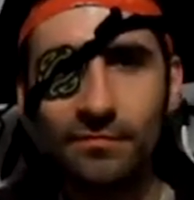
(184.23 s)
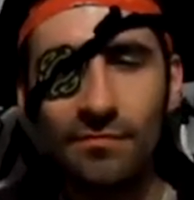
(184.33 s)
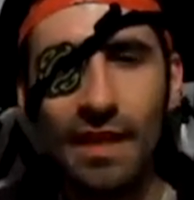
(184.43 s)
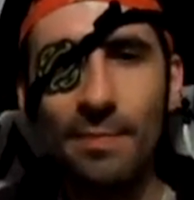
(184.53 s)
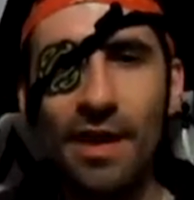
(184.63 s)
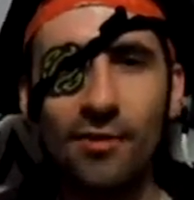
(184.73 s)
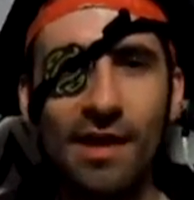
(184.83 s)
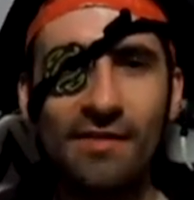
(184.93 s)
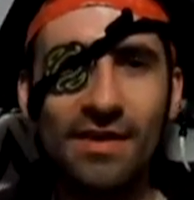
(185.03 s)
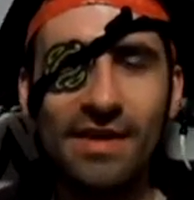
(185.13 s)
Upon
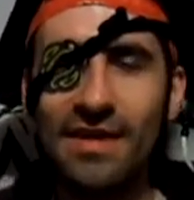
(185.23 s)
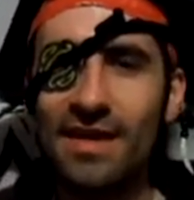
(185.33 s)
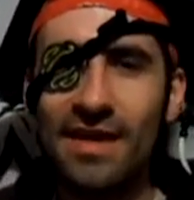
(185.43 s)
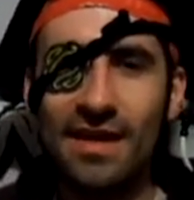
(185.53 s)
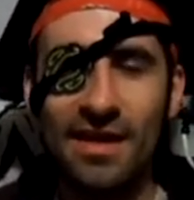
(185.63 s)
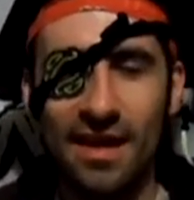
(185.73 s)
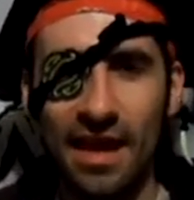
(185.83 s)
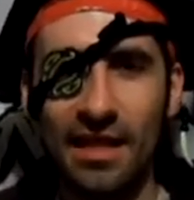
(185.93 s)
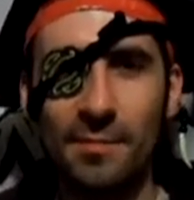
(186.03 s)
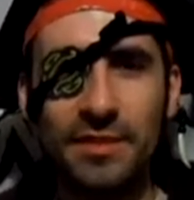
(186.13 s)
arriving,
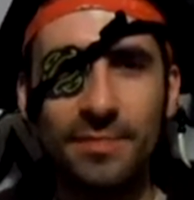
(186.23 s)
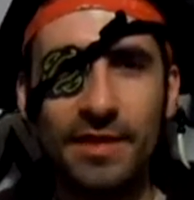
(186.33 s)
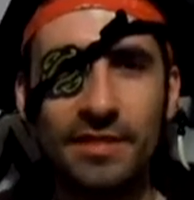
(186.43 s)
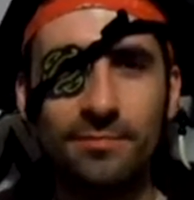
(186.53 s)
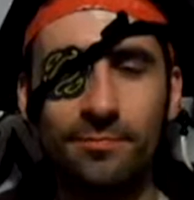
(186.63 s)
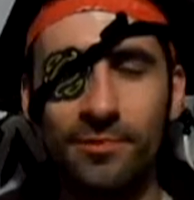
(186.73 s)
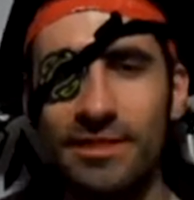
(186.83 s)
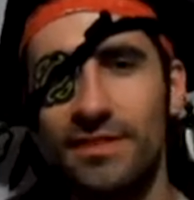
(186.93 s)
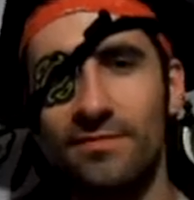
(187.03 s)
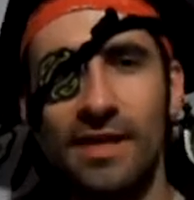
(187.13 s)
Lumpy Space
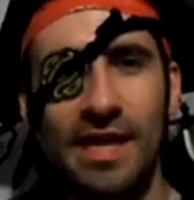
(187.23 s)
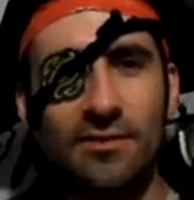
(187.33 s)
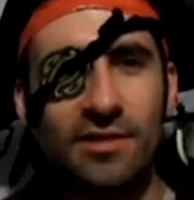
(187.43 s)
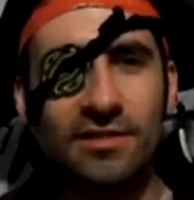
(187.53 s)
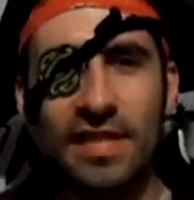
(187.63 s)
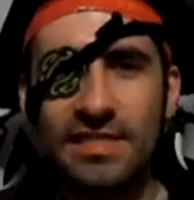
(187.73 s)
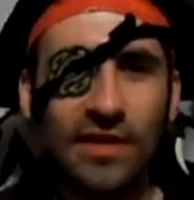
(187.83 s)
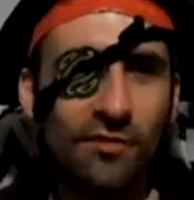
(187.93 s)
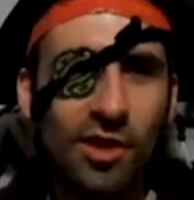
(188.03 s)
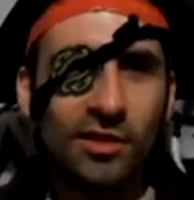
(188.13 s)
Prince encounters
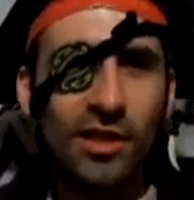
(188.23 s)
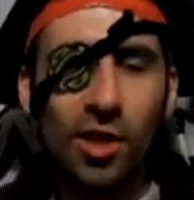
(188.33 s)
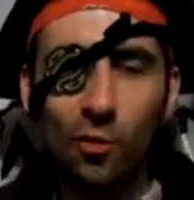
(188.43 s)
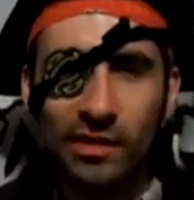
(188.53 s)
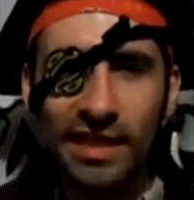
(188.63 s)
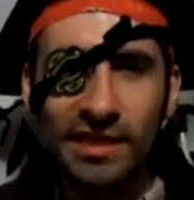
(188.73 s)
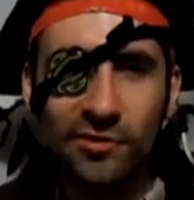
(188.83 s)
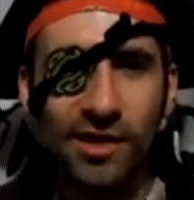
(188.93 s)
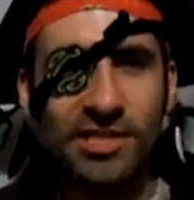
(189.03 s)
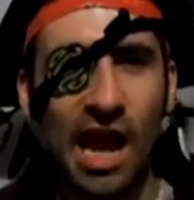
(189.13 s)
several little woodland
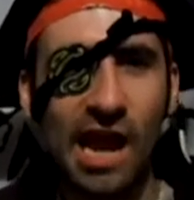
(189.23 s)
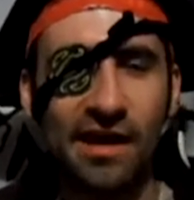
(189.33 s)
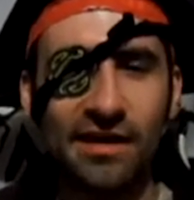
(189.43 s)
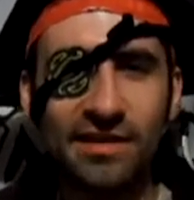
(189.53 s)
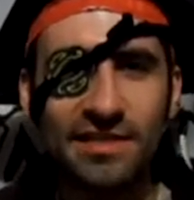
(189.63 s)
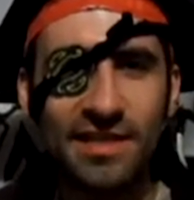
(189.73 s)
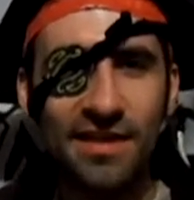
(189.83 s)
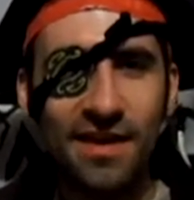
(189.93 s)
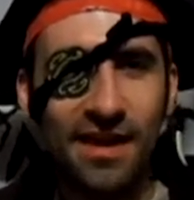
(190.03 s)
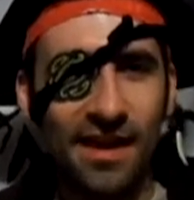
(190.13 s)
creatures.
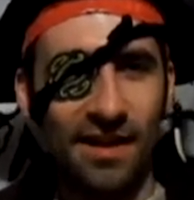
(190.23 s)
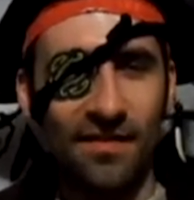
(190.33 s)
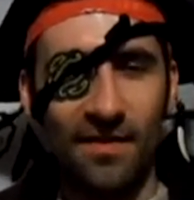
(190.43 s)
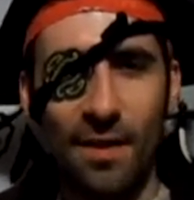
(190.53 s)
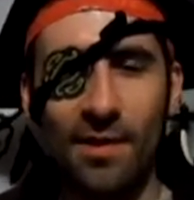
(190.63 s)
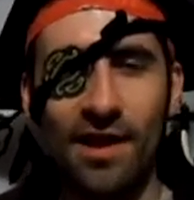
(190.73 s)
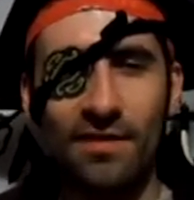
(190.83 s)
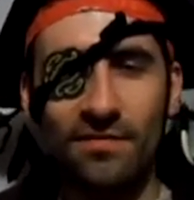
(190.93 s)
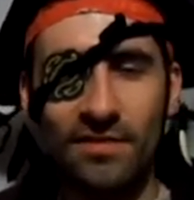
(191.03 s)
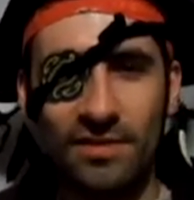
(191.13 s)

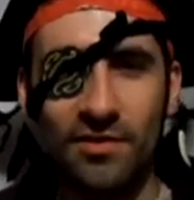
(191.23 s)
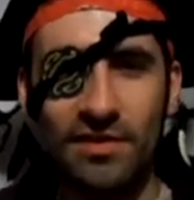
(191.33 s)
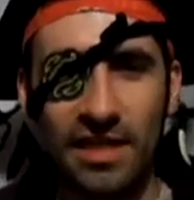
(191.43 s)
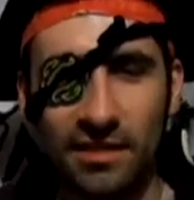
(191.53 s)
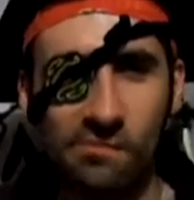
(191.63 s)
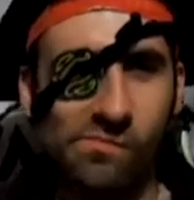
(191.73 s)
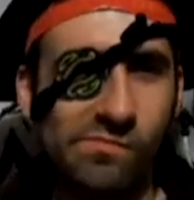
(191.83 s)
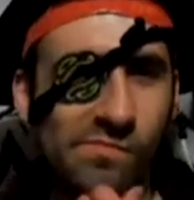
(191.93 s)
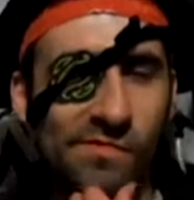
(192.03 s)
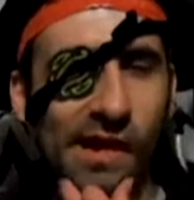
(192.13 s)
So he's like,
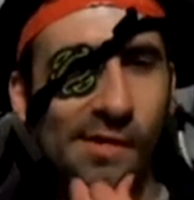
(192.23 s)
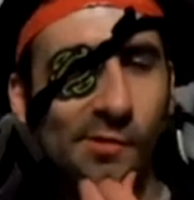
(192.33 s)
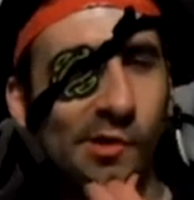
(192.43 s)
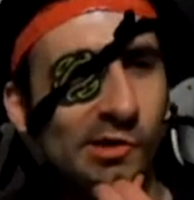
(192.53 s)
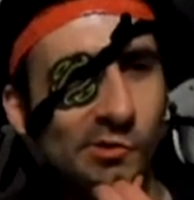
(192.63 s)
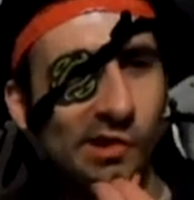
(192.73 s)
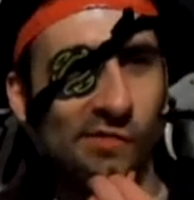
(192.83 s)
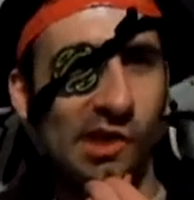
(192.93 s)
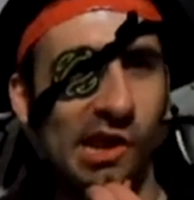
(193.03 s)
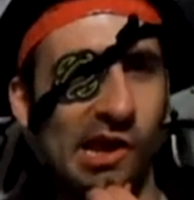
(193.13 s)
if I am going to live here,